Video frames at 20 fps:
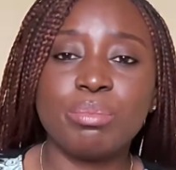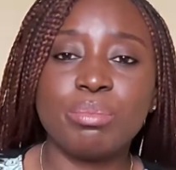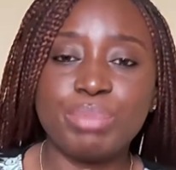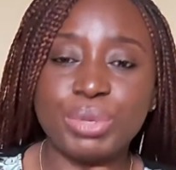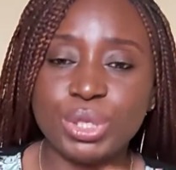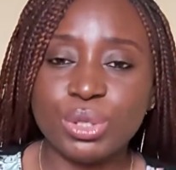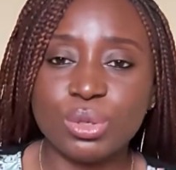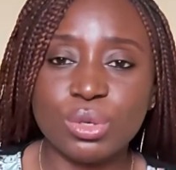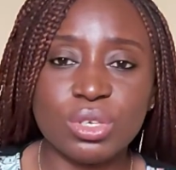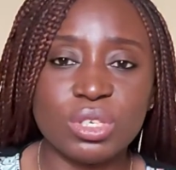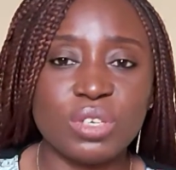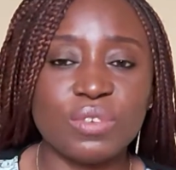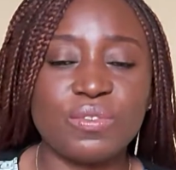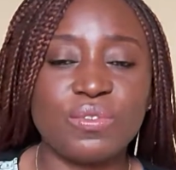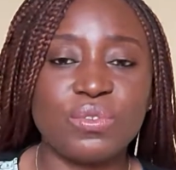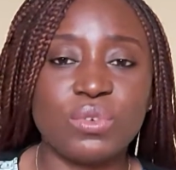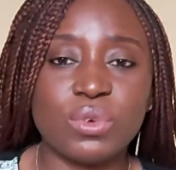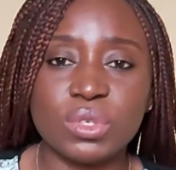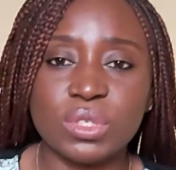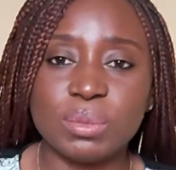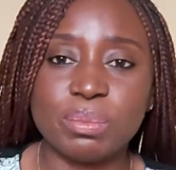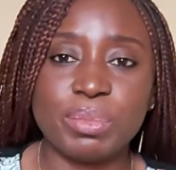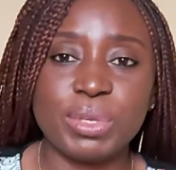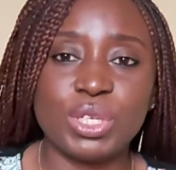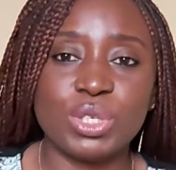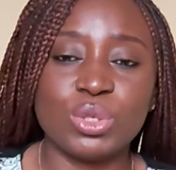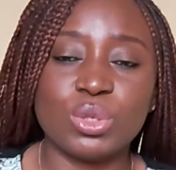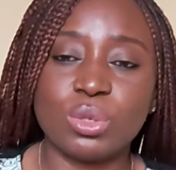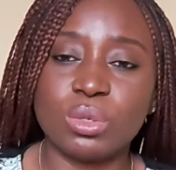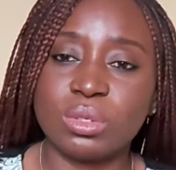Be on the first
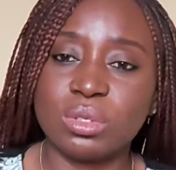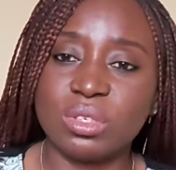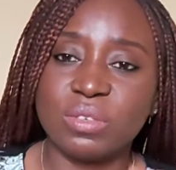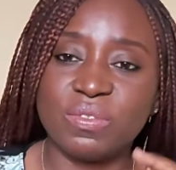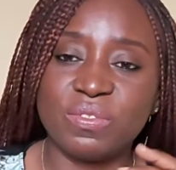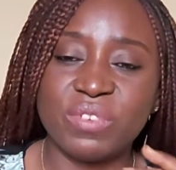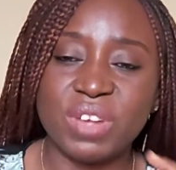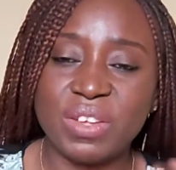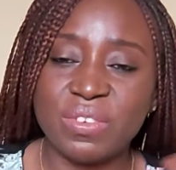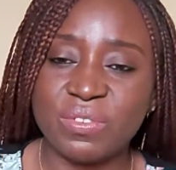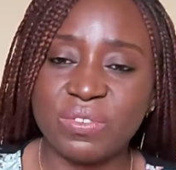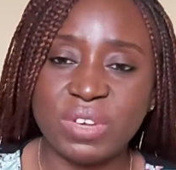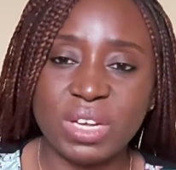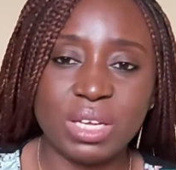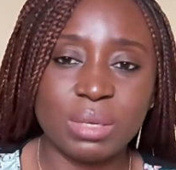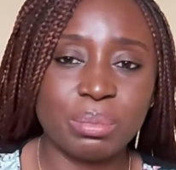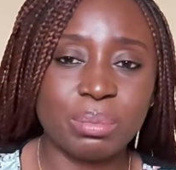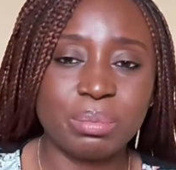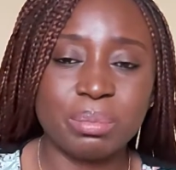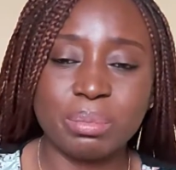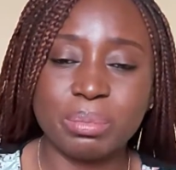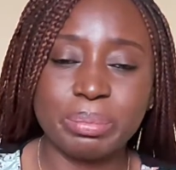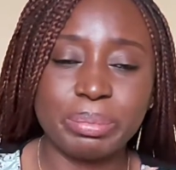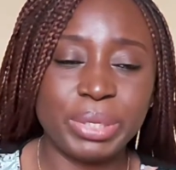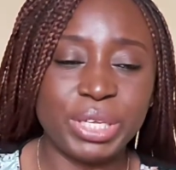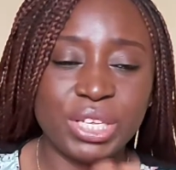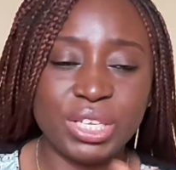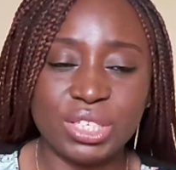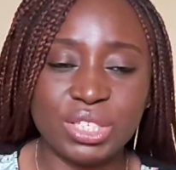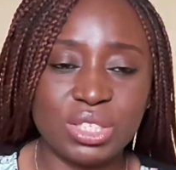page on the Fiverr
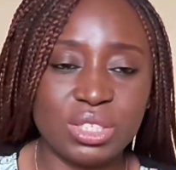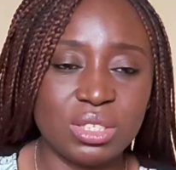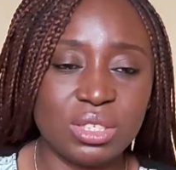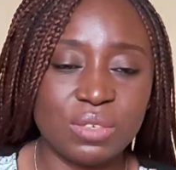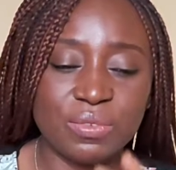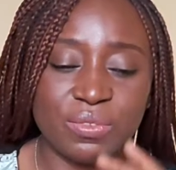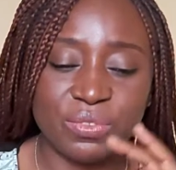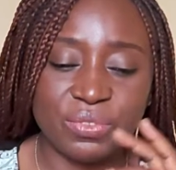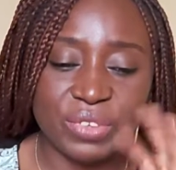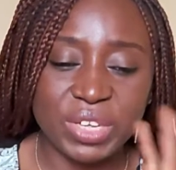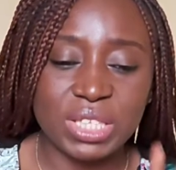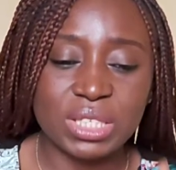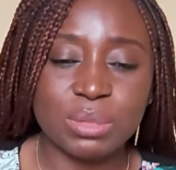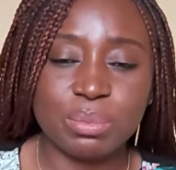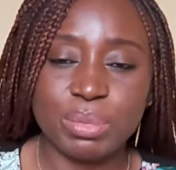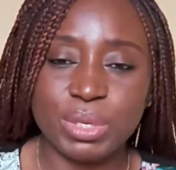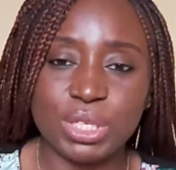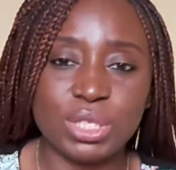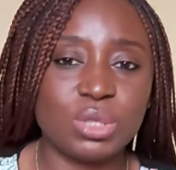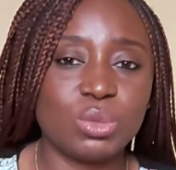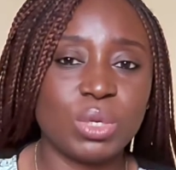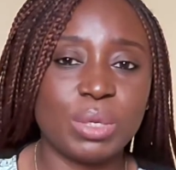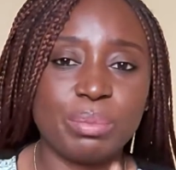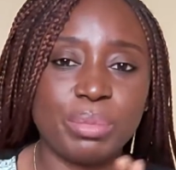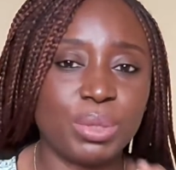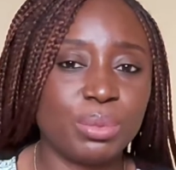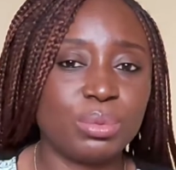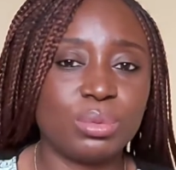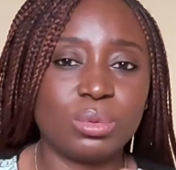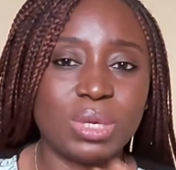page, the first page when
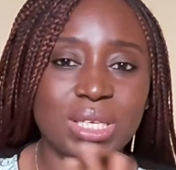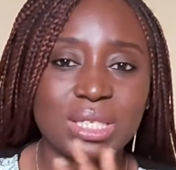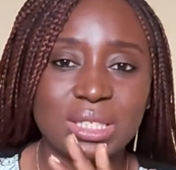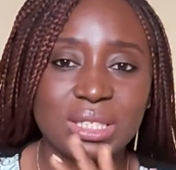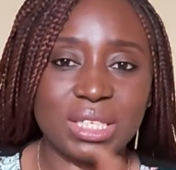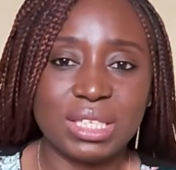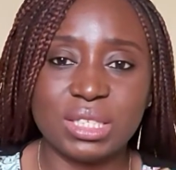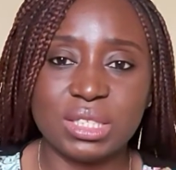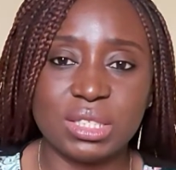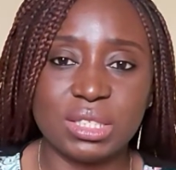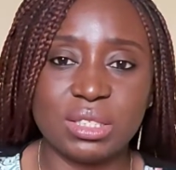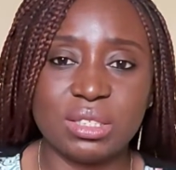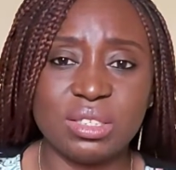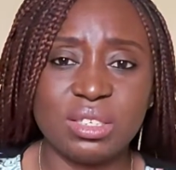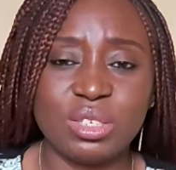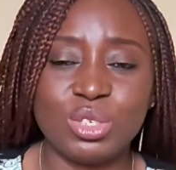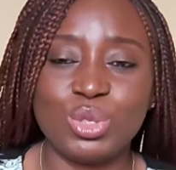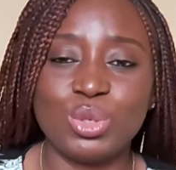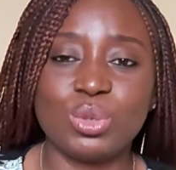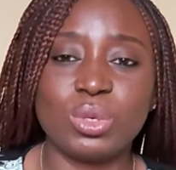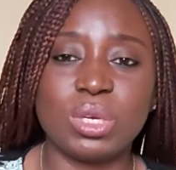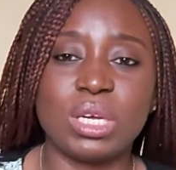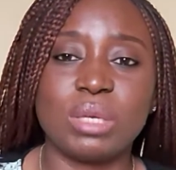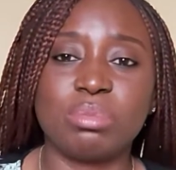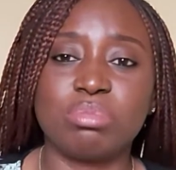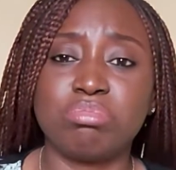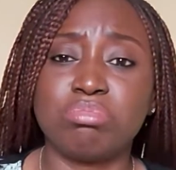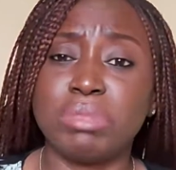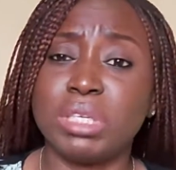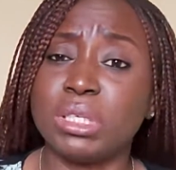people are searching. You
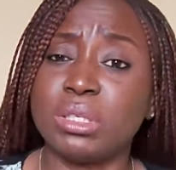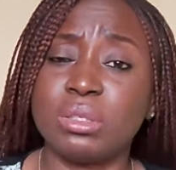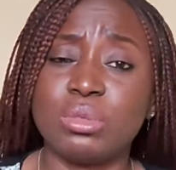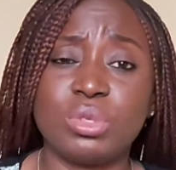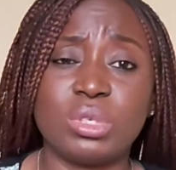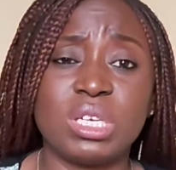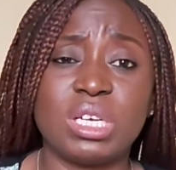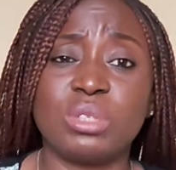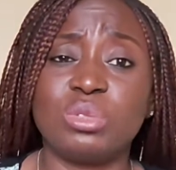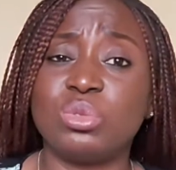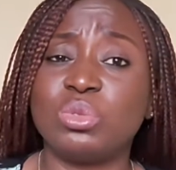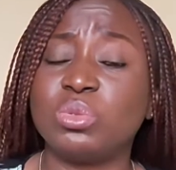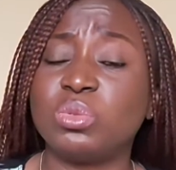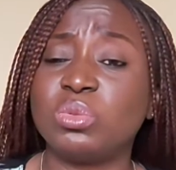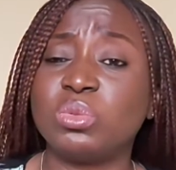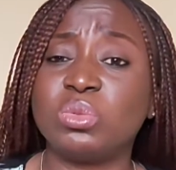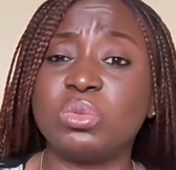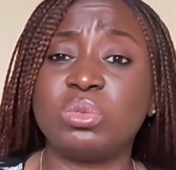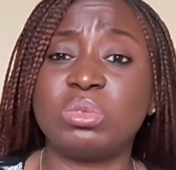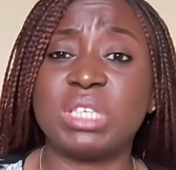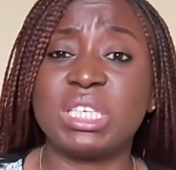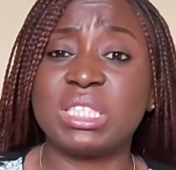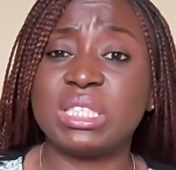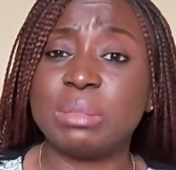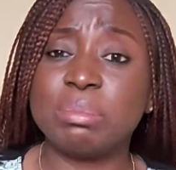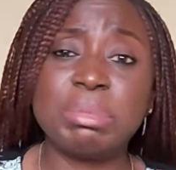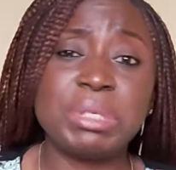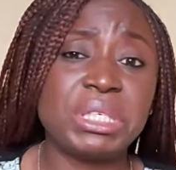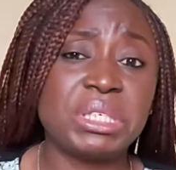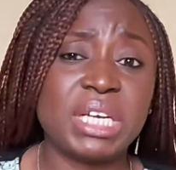can do
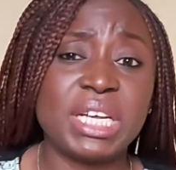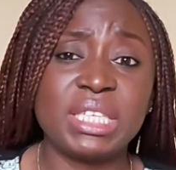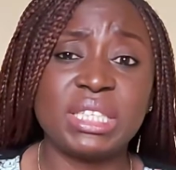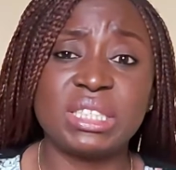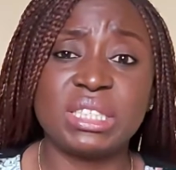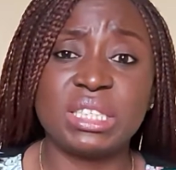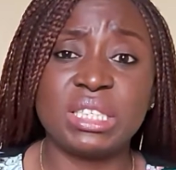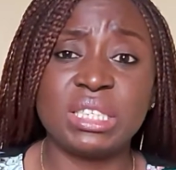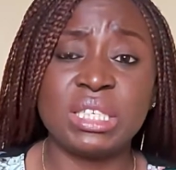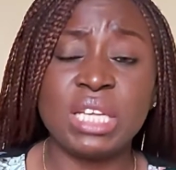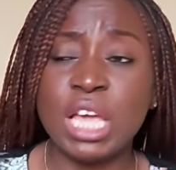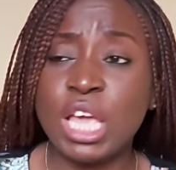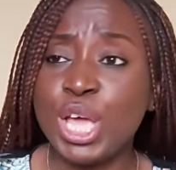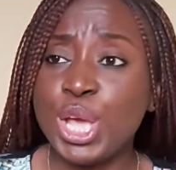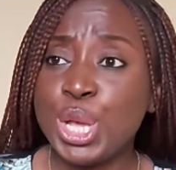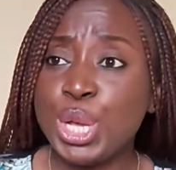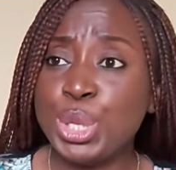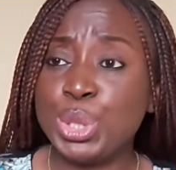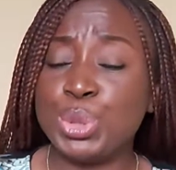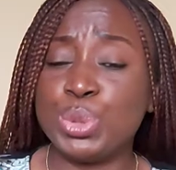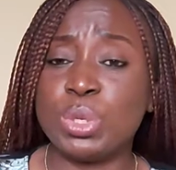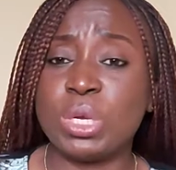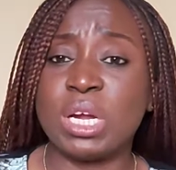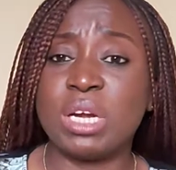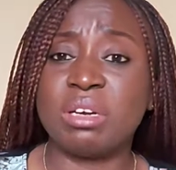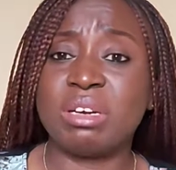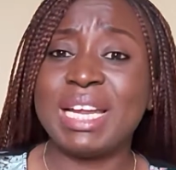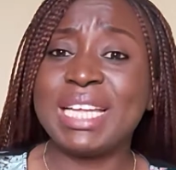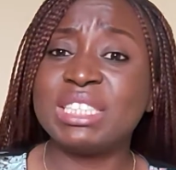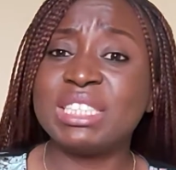recipe writing, you
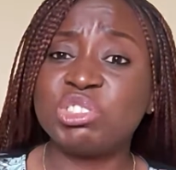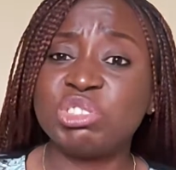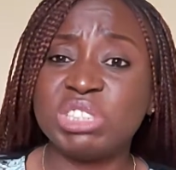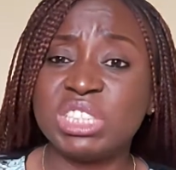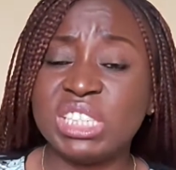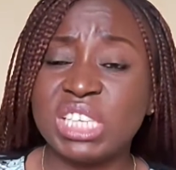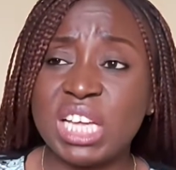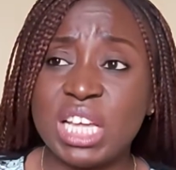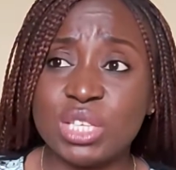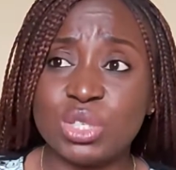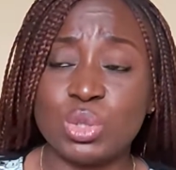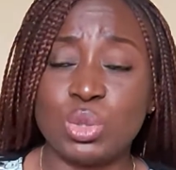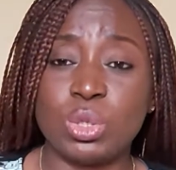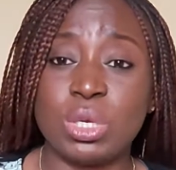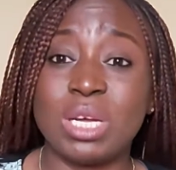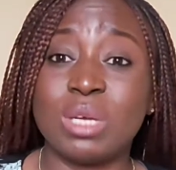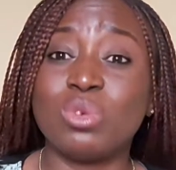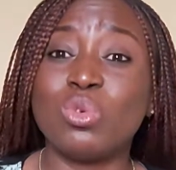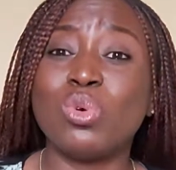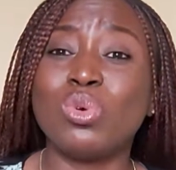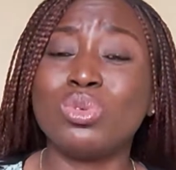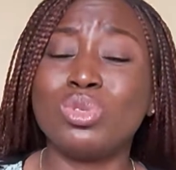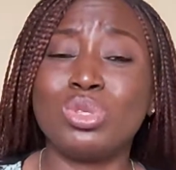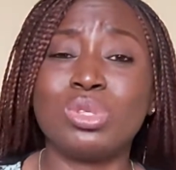can write thrillers, you can